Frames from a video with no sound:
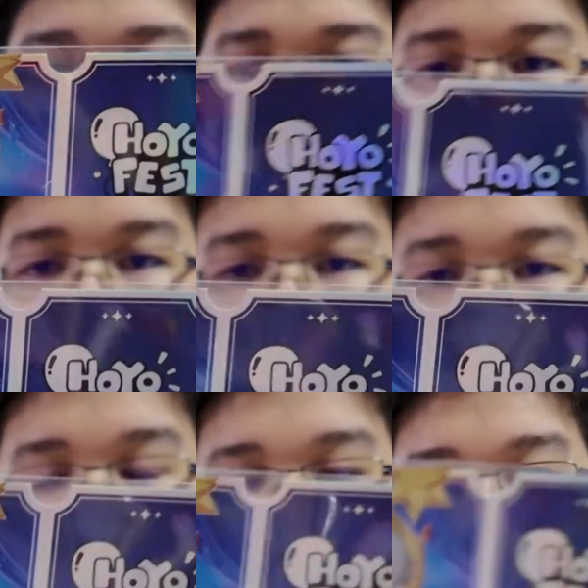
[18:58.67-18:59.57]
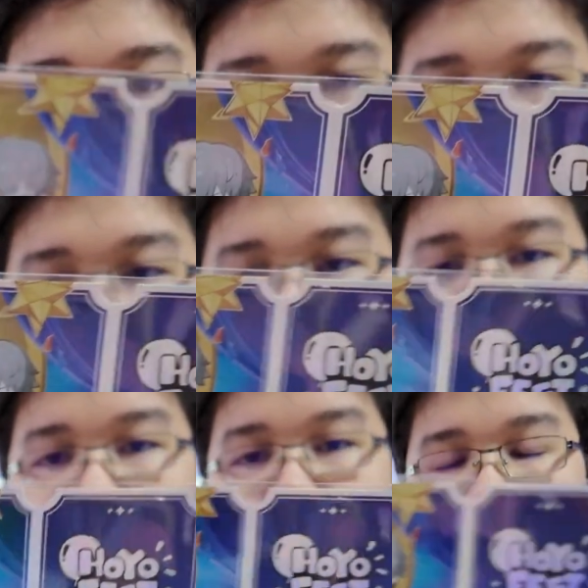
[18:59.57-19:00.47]
and the
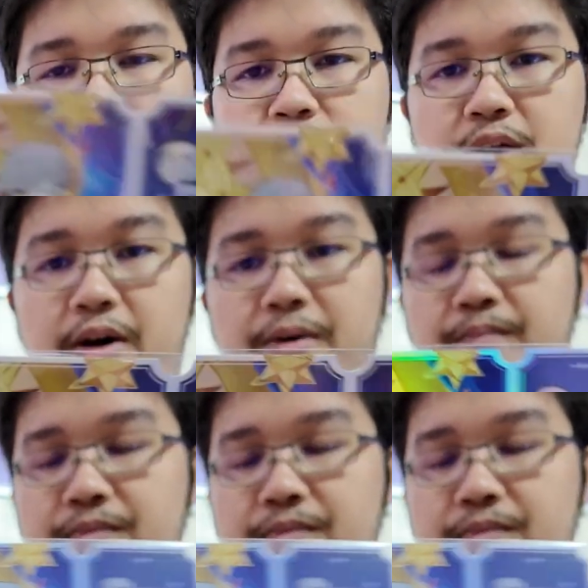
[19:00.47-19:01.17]
Tribi Trio.